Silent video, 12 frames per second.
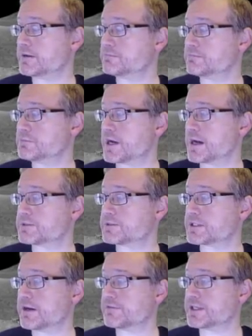perhaps
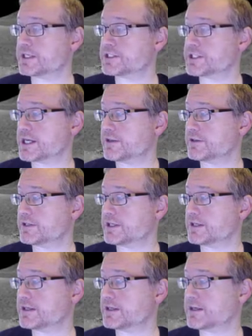
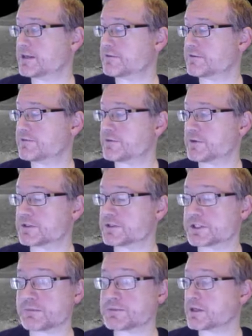confidentiality for
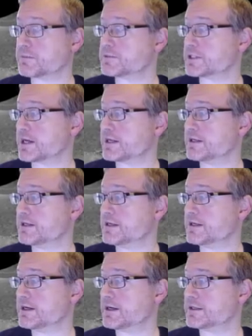some subset,
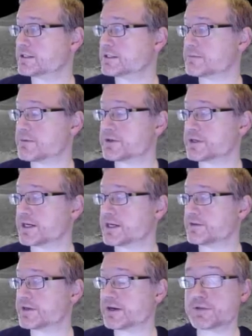some other kind
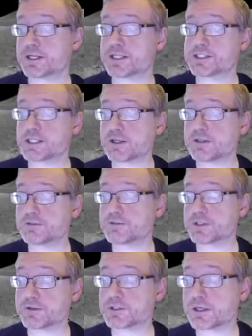of confidentiality for
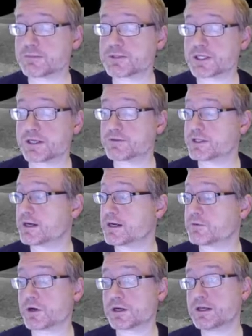another subset of the
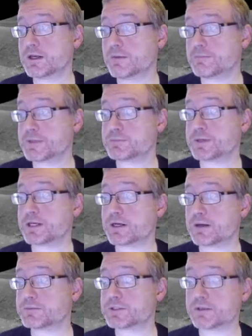network, this
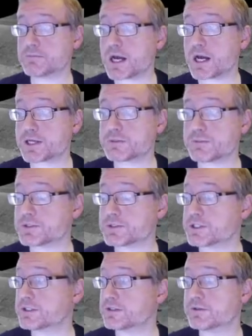becomes impossible
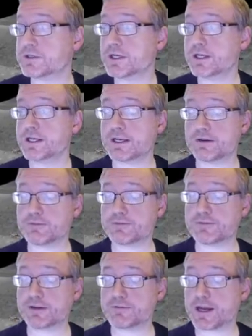to do
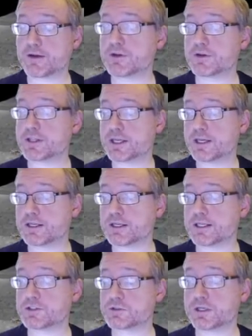if everything
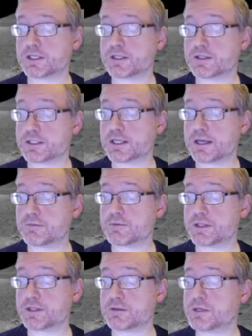is treated the same
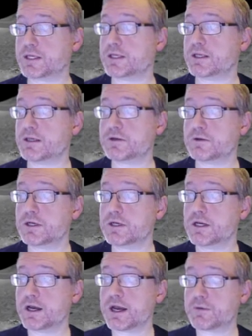within the PDU.
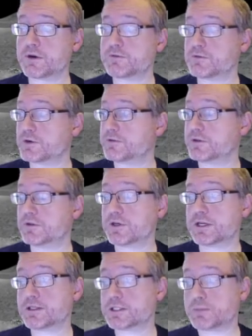However, if you
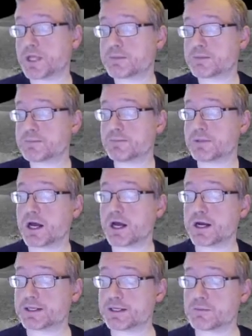look at this block by
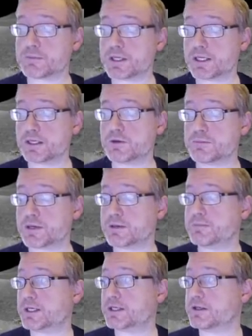block and not PDU by
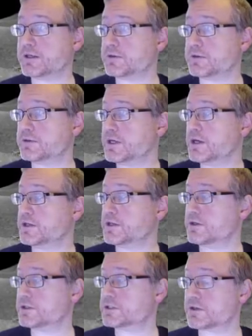PDU,
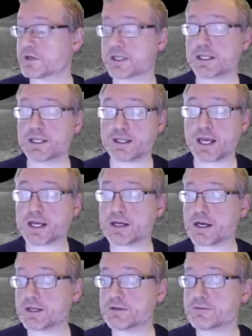you can start getting that
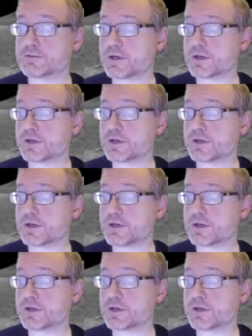kind of